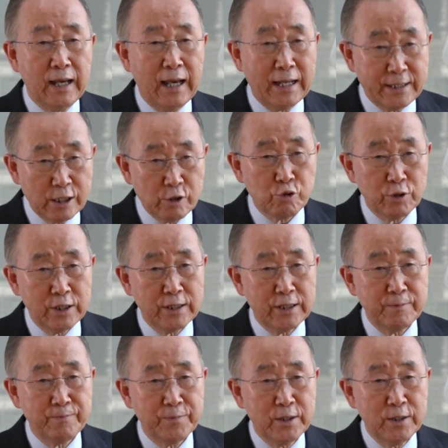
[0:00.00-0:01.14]

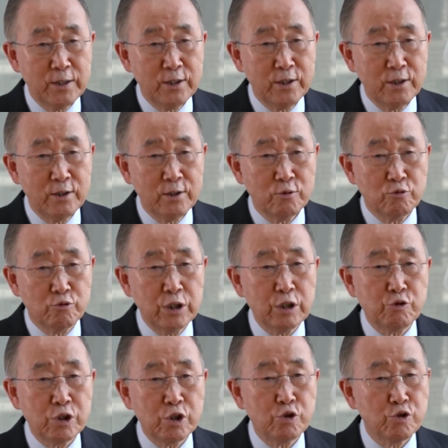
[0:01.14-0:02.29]
Additionally,
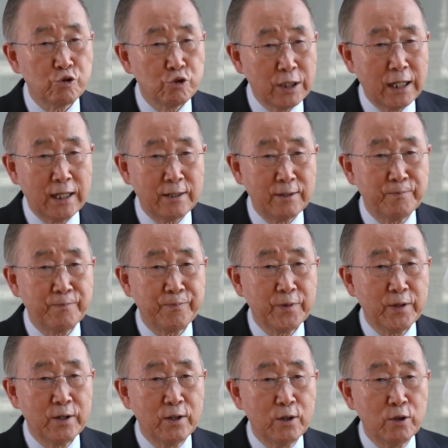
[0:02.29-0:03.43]
GGGI
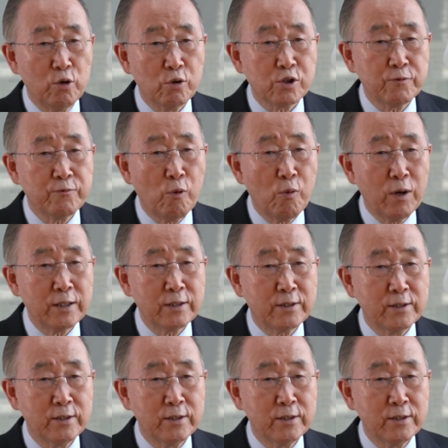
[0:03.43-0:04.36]
looks forward